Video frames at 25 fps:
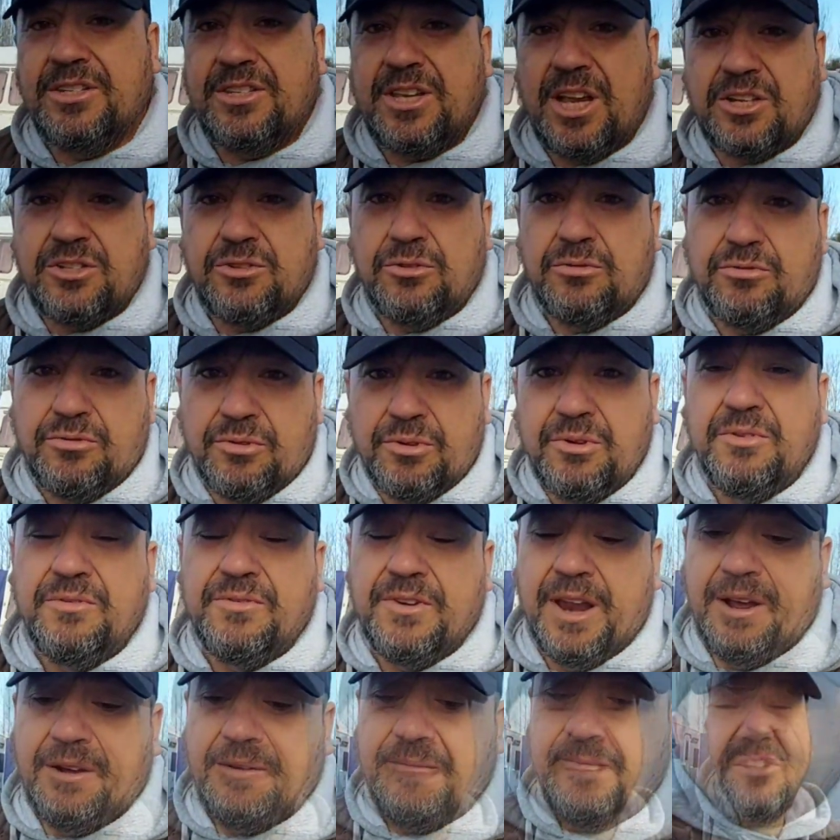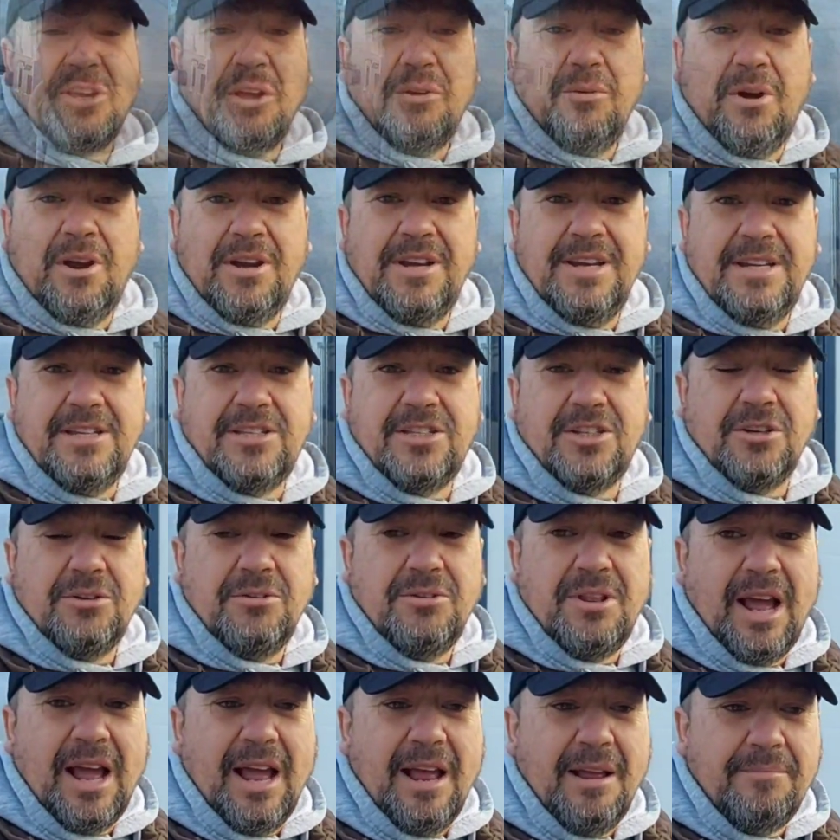its actual groove now. So I need to
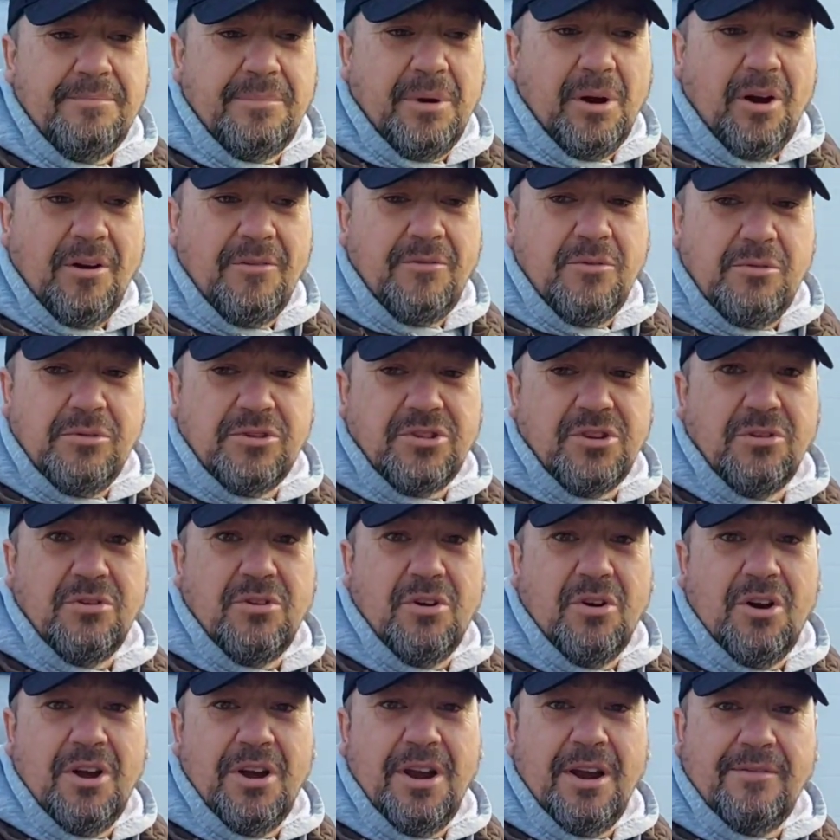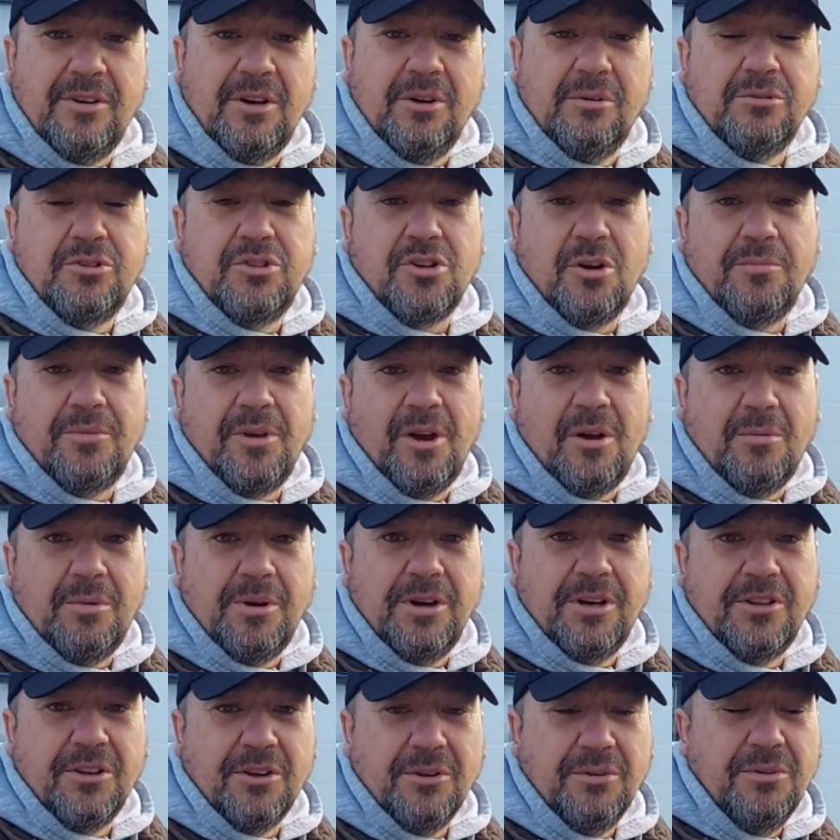do that, but I've also got another little job that I
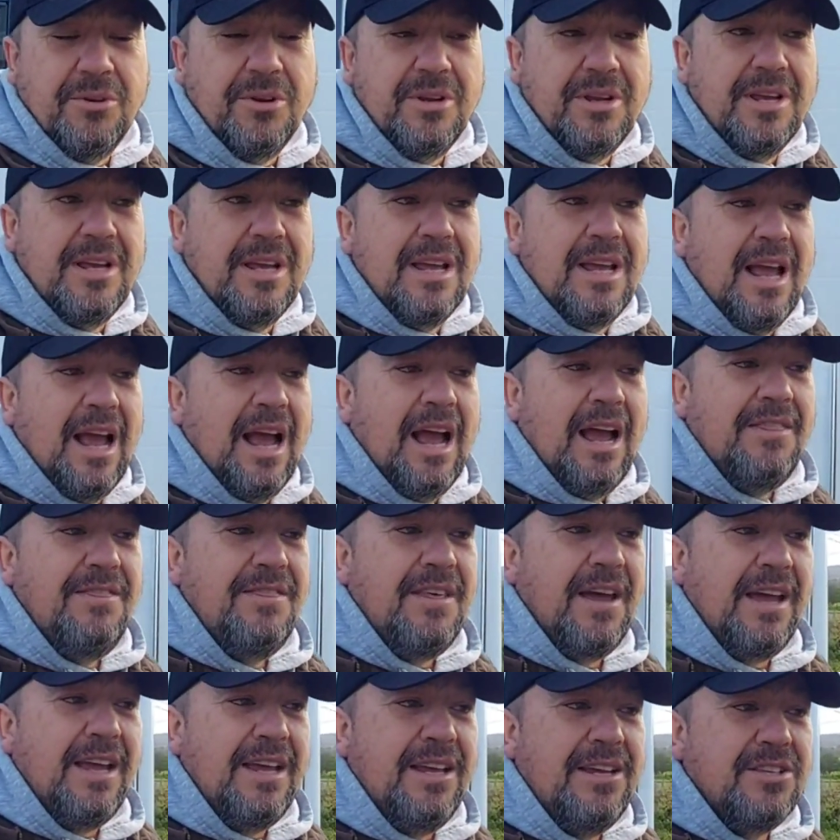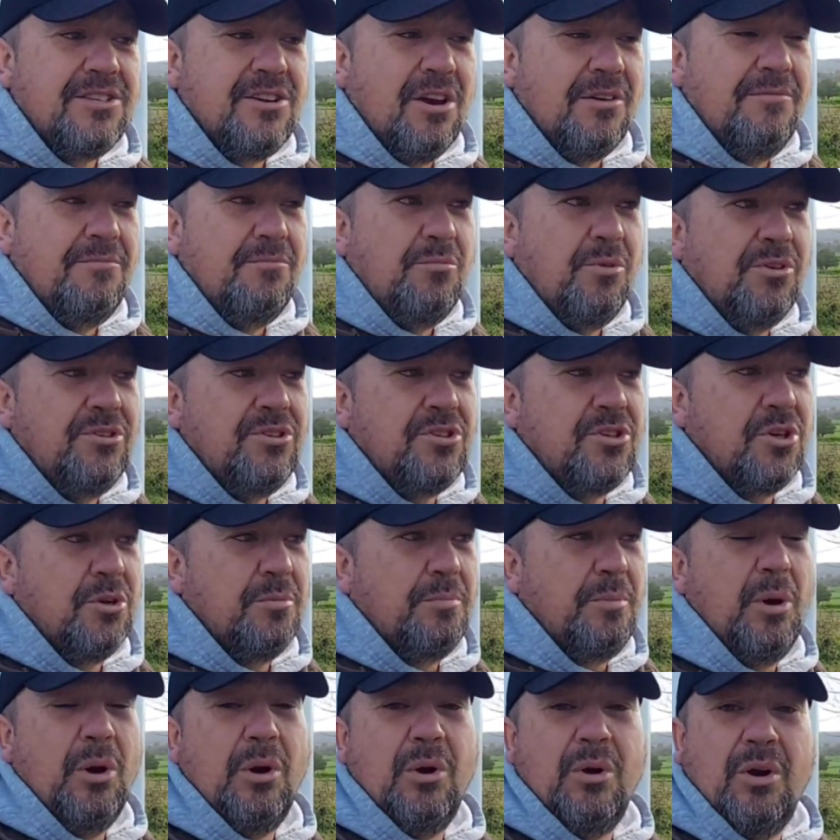want to do, and that is I want
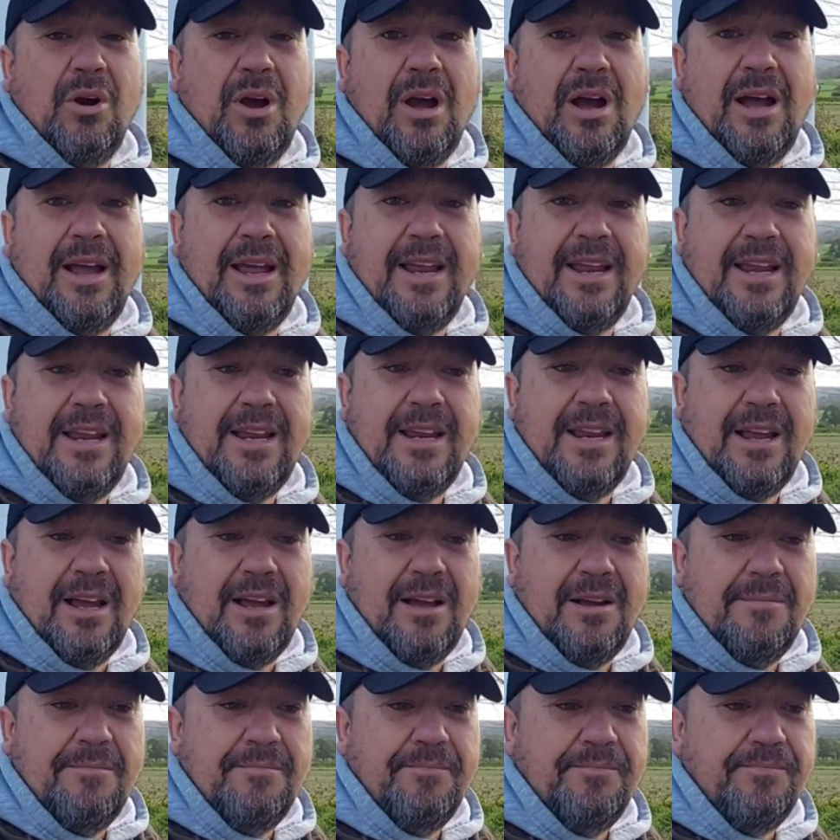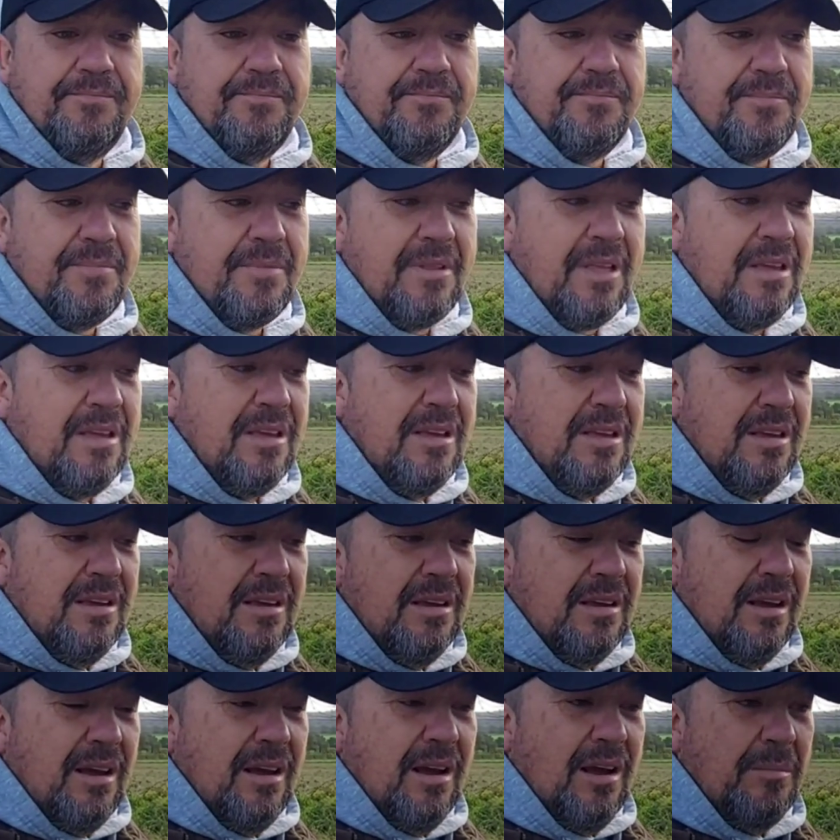to put a
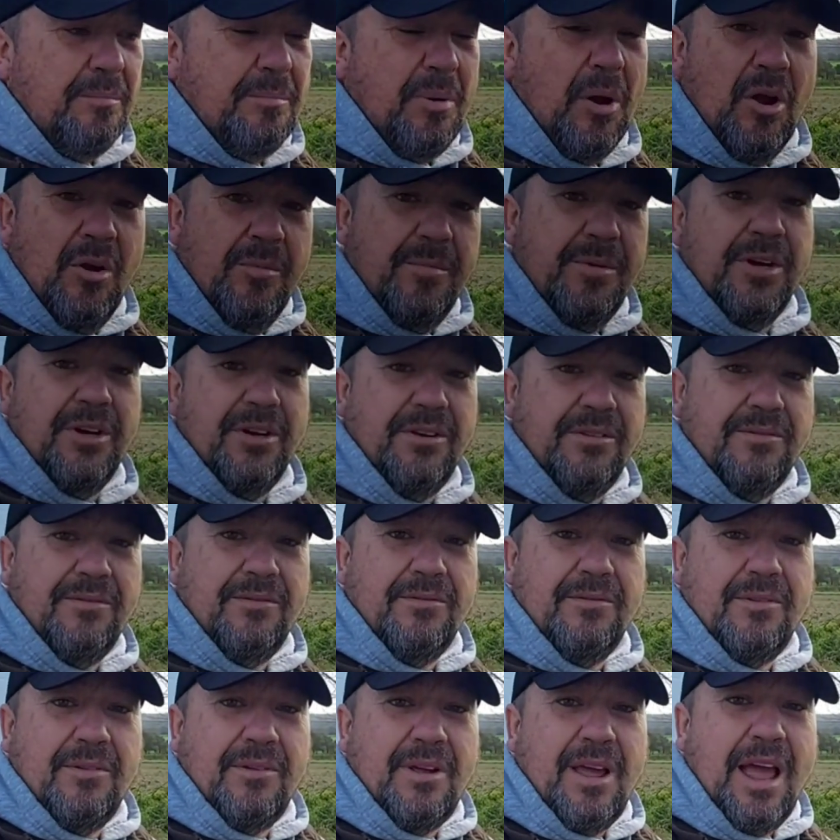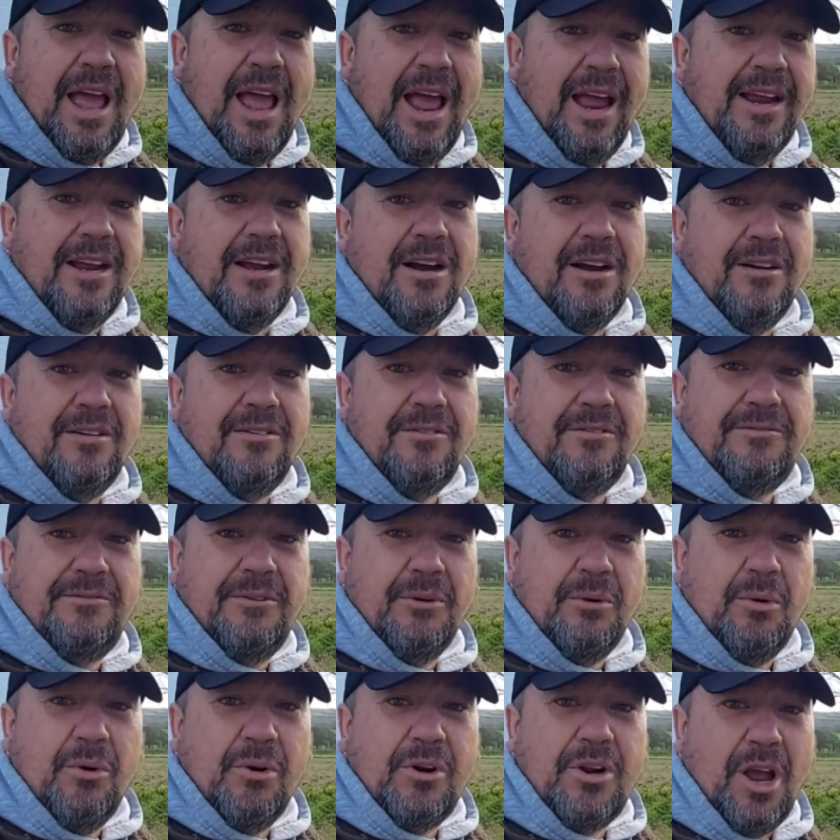permanent hanger
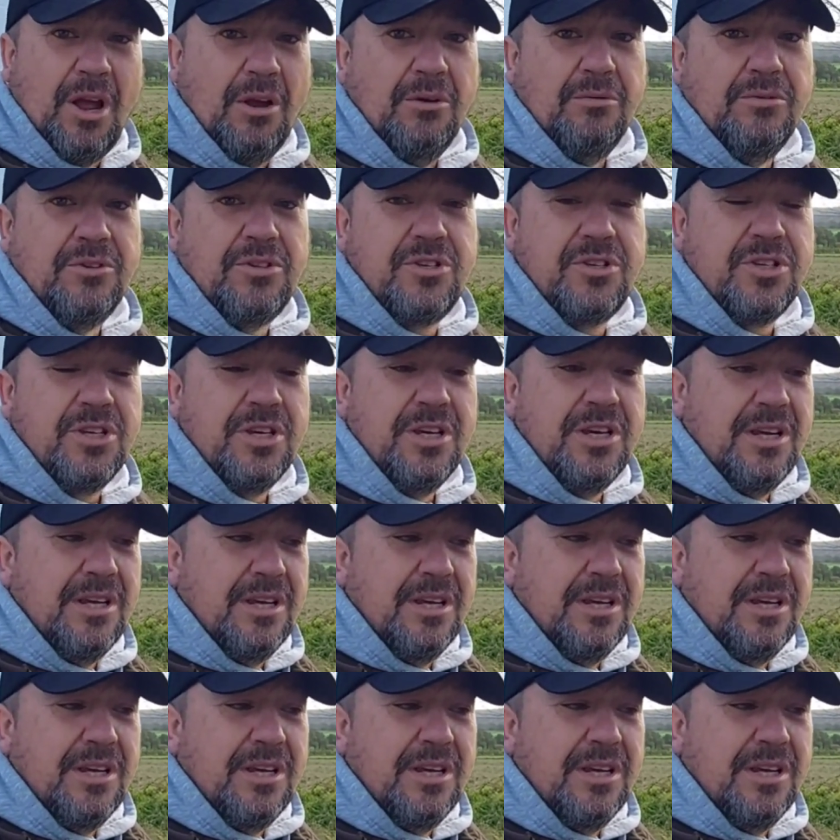for coats.